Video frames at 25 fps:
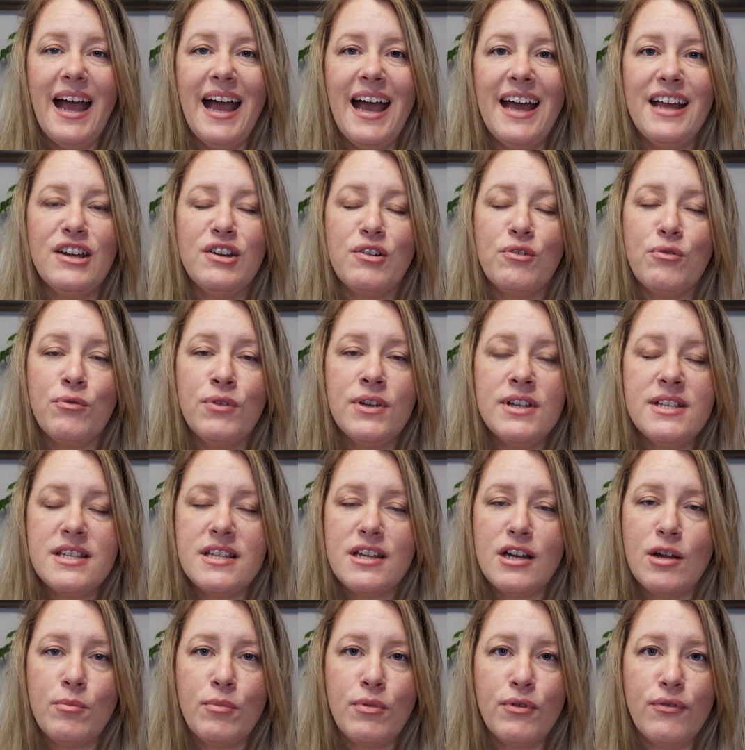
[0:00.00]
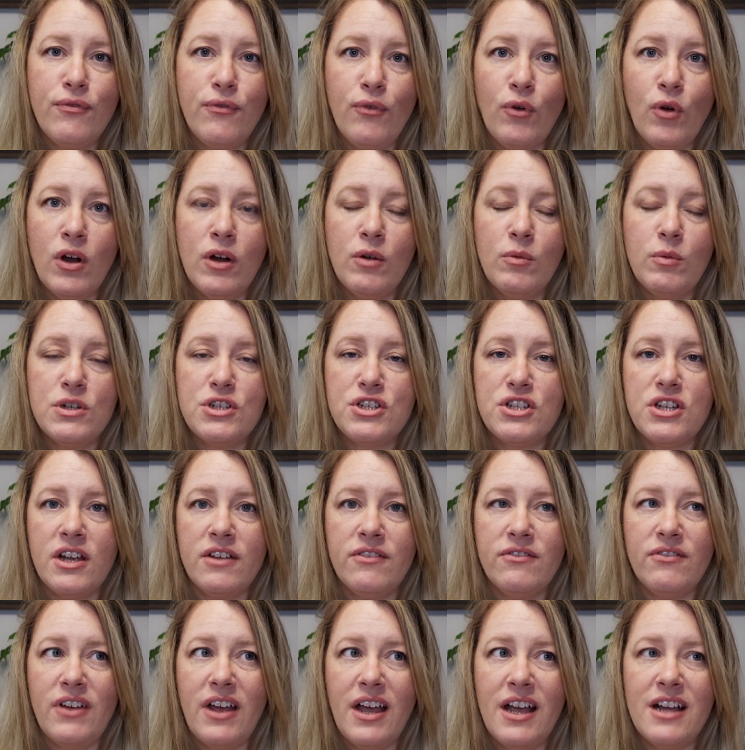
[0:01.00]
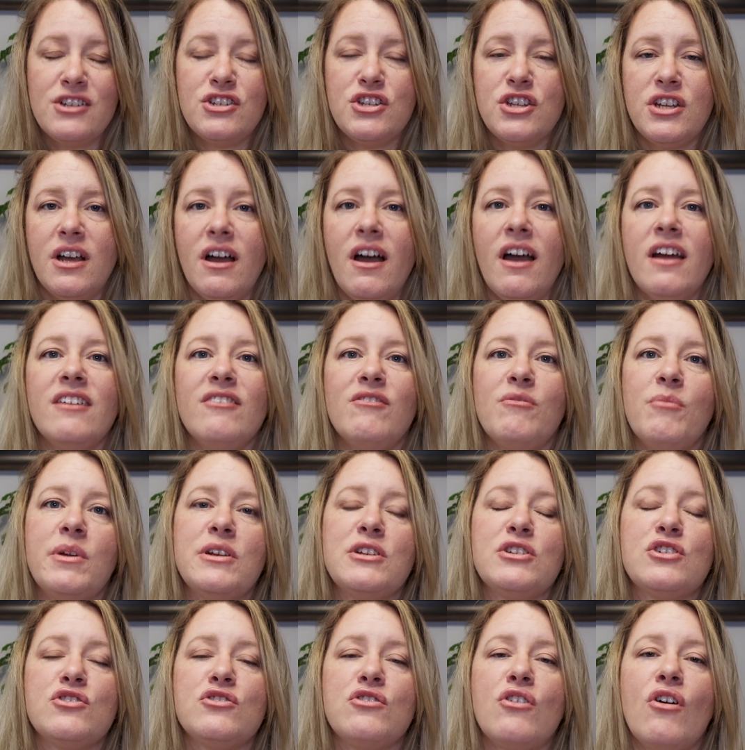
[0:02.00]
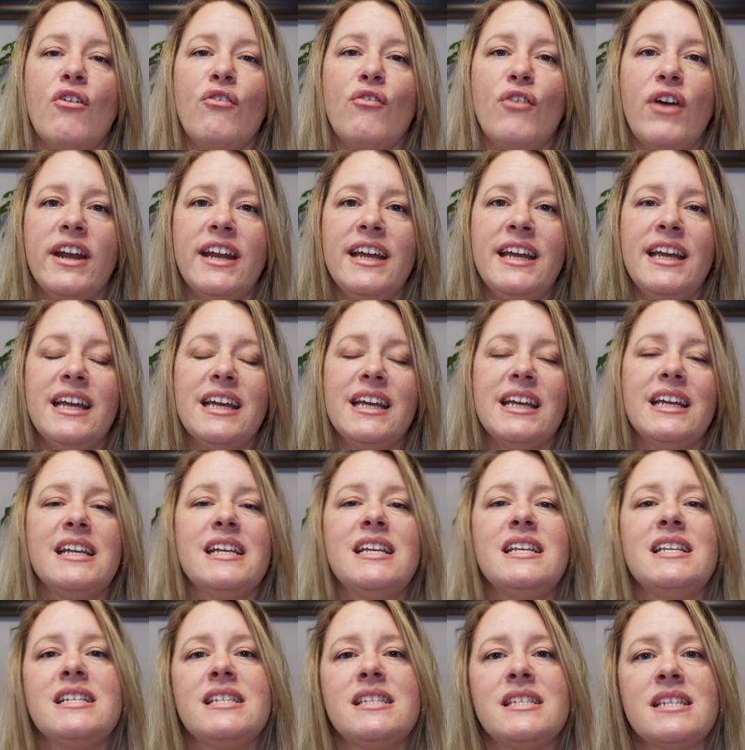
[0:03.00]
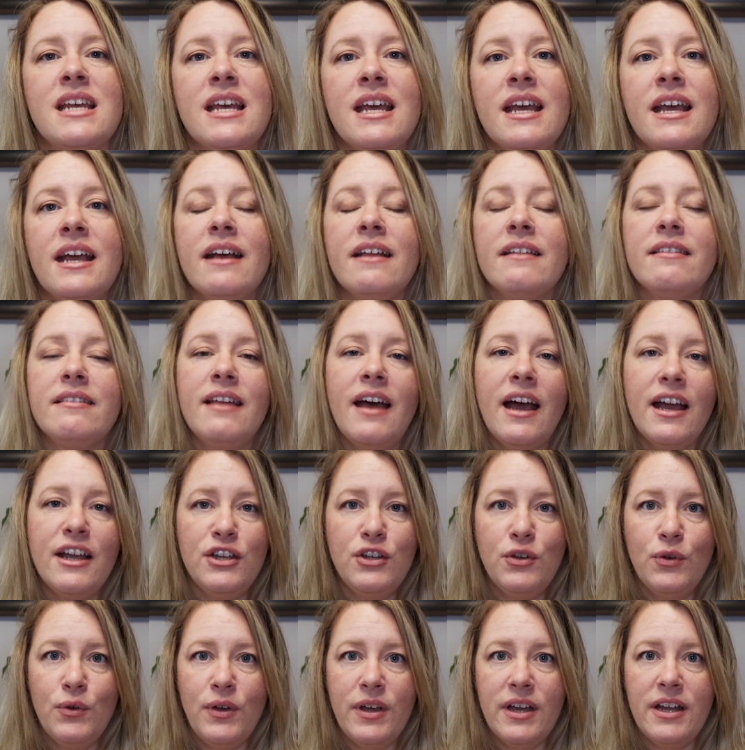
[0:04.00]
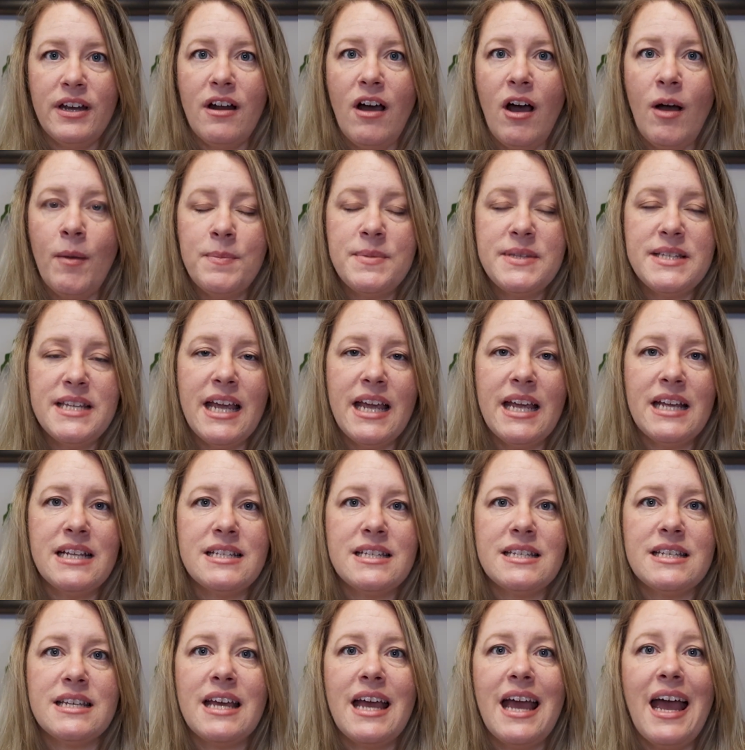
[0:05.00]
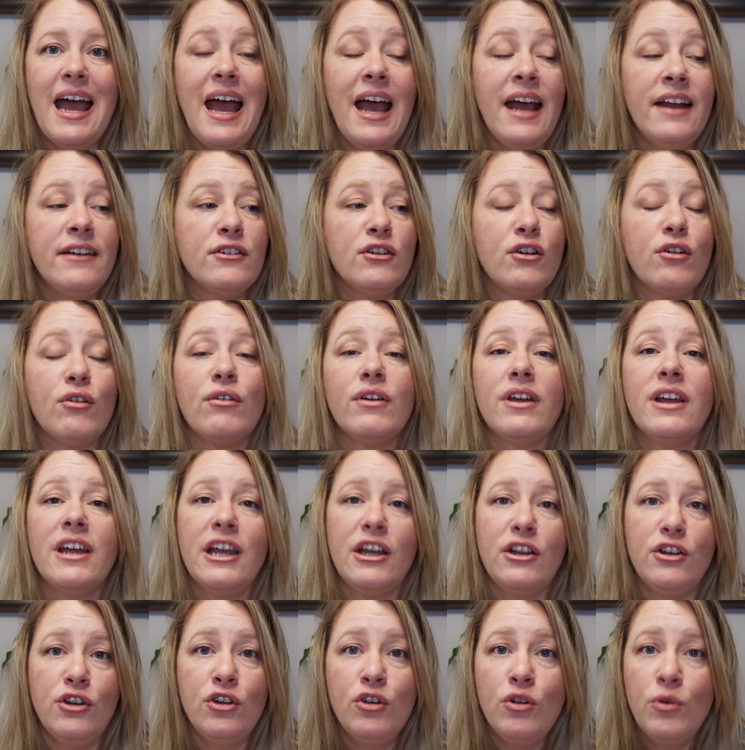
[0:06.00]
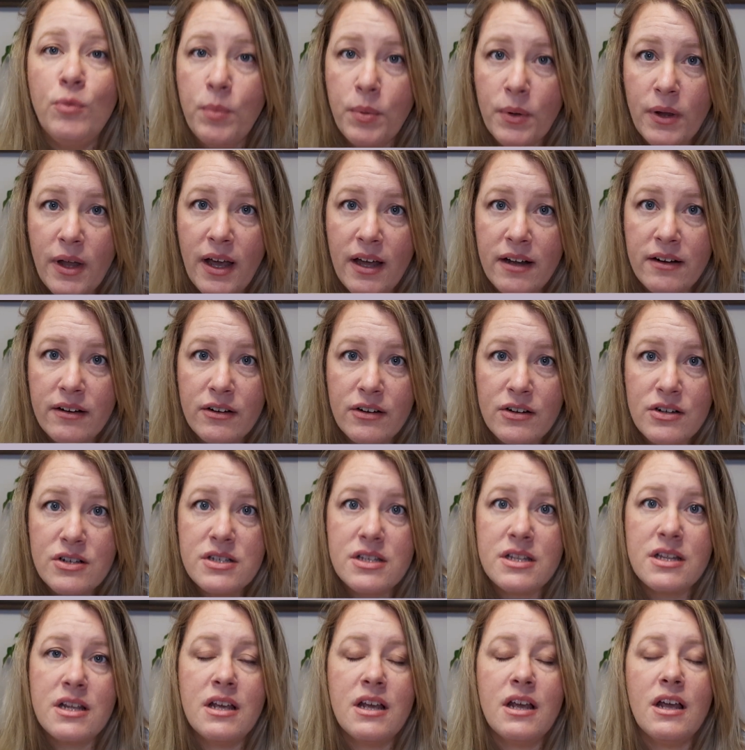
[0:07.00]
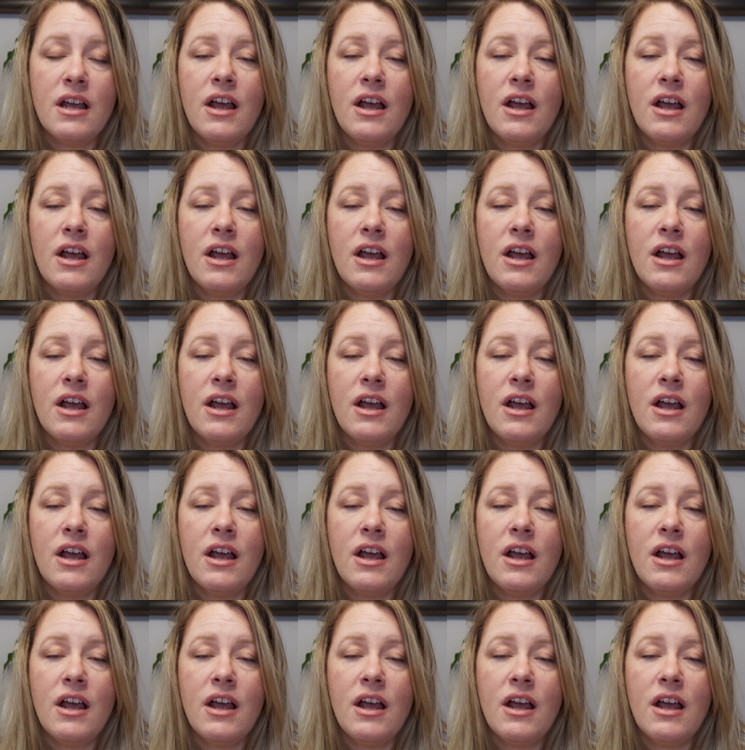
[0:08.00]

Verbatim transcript: And reason number four, which I've actually kind of mentioned already, is that you can update and create new planners